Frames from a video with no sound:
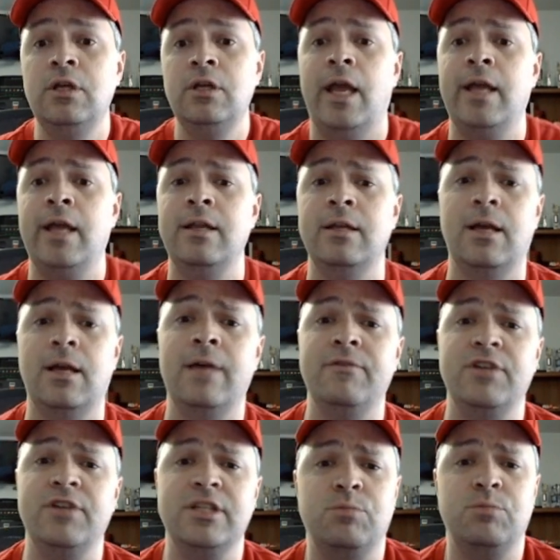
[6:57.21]
and kind of
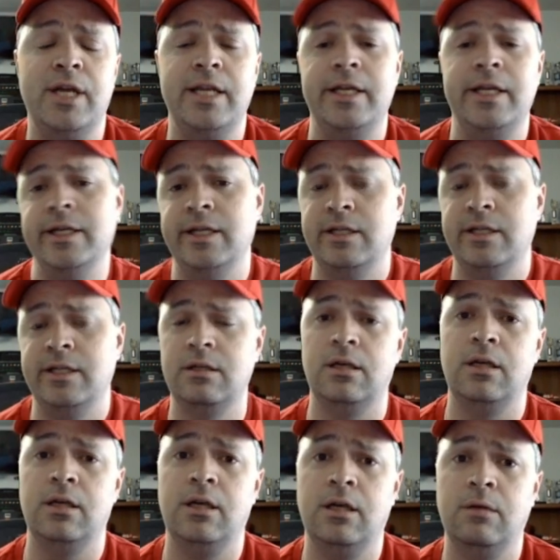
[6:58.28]
explaining it
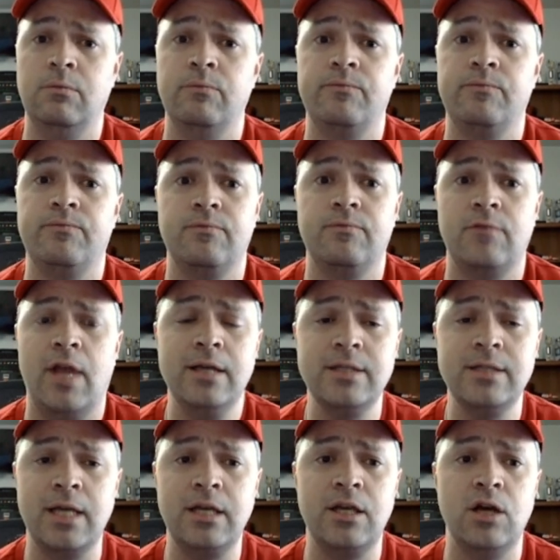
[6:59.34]
as
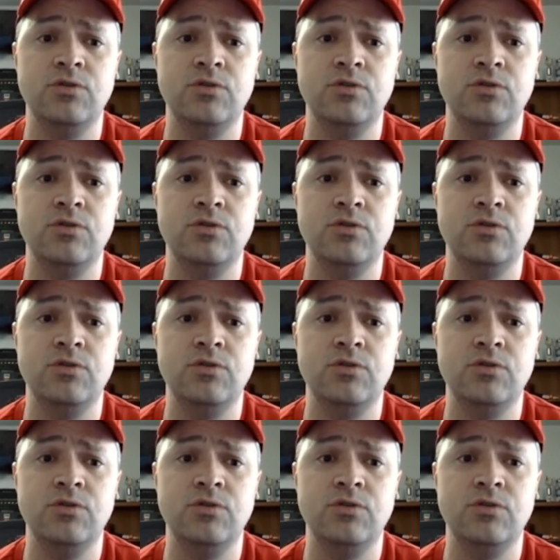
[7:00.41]
I go,